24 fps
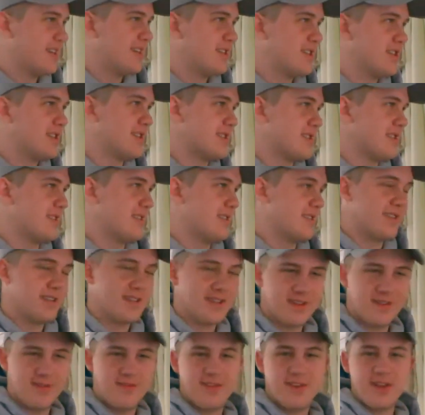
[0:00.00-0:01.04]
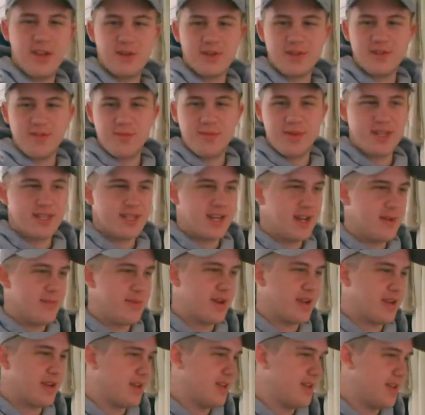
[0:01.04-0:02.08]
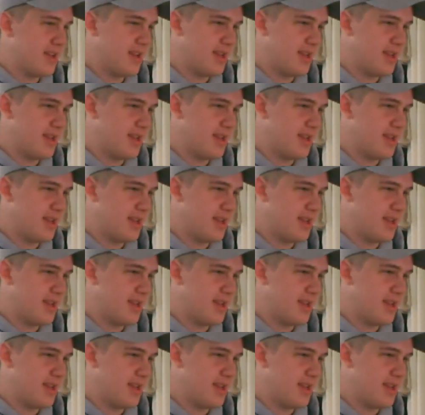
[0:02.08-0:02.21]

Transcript: Just videos of me typing.